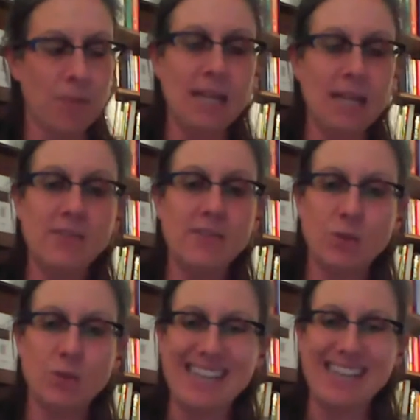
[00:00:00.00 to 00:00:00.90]

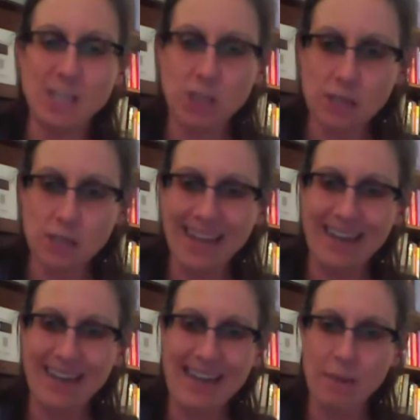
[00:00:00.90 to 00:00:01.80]
individualization that
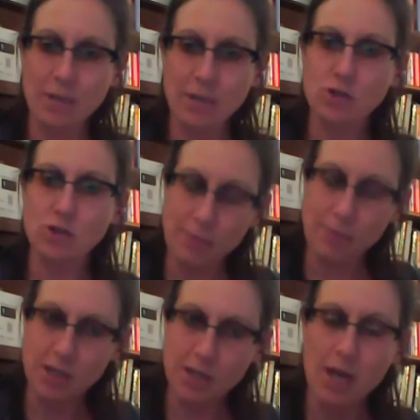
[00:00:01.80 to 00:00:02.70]
can happen in
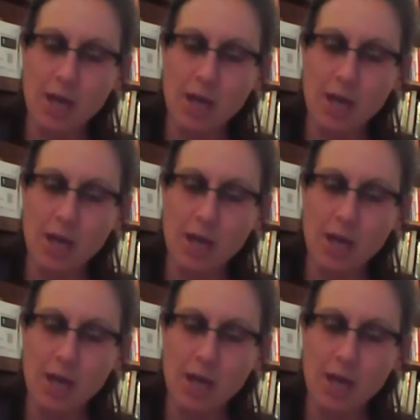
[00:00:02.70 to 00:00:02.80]
treatment,